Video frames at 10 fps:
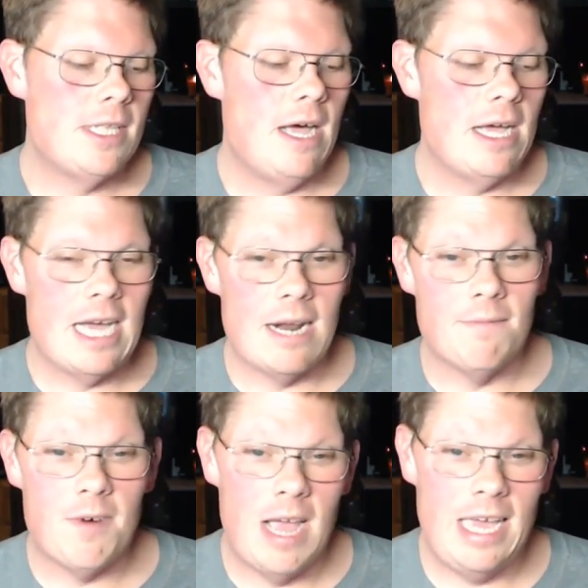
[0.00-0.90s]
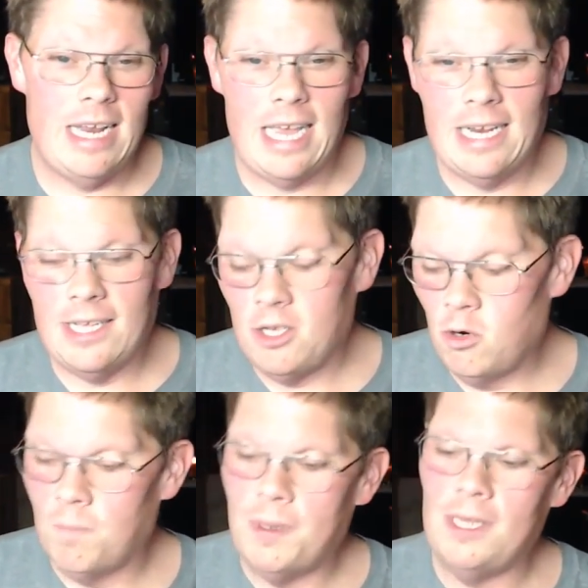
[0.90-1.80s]
Now I got them for
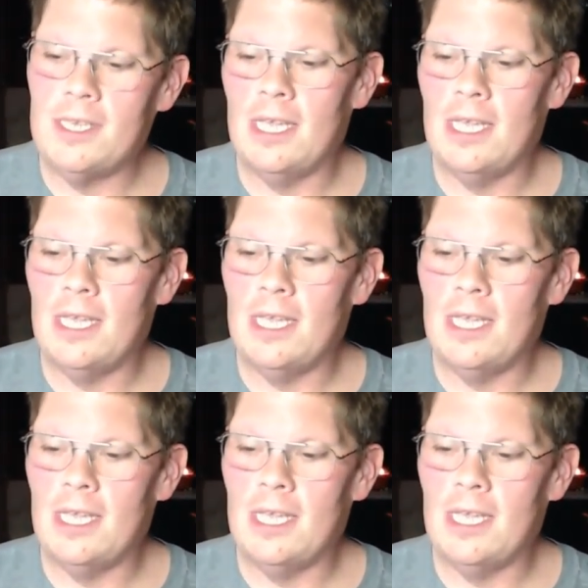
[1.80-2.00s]
$8.82 a piece.